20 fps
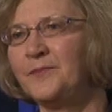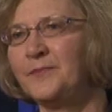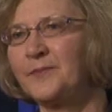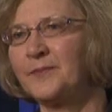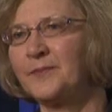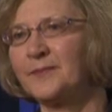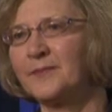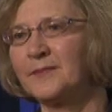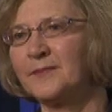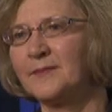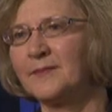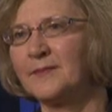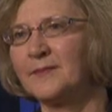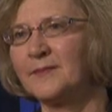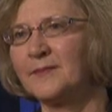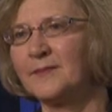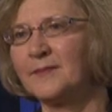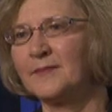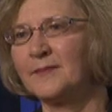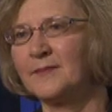
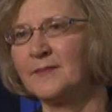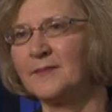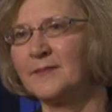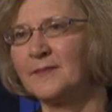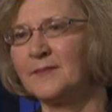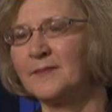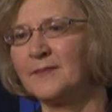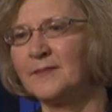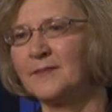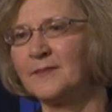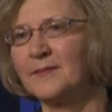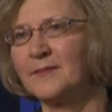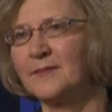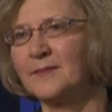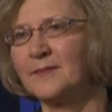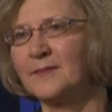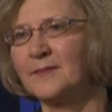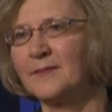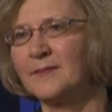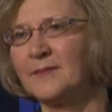
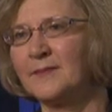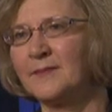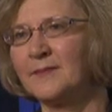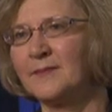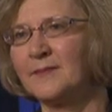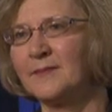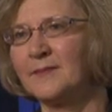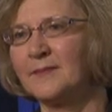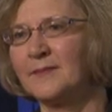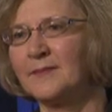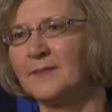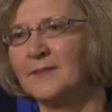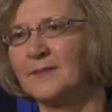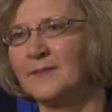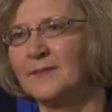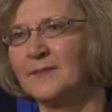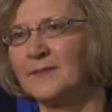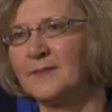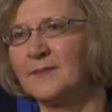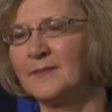
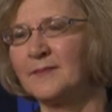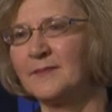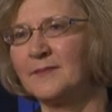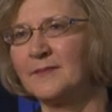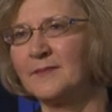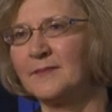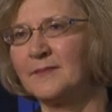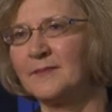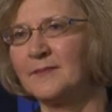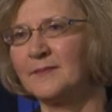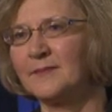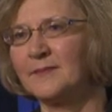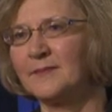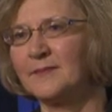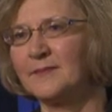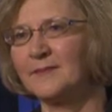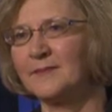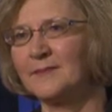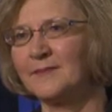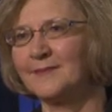
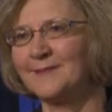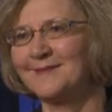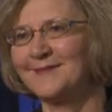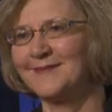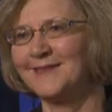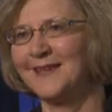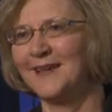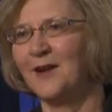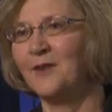(silent)